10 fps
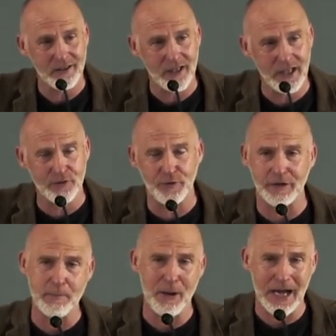He's a
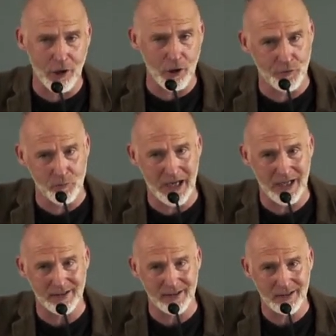very powerful
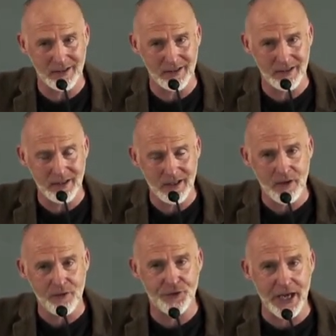man.
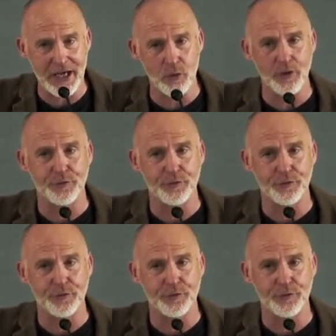They were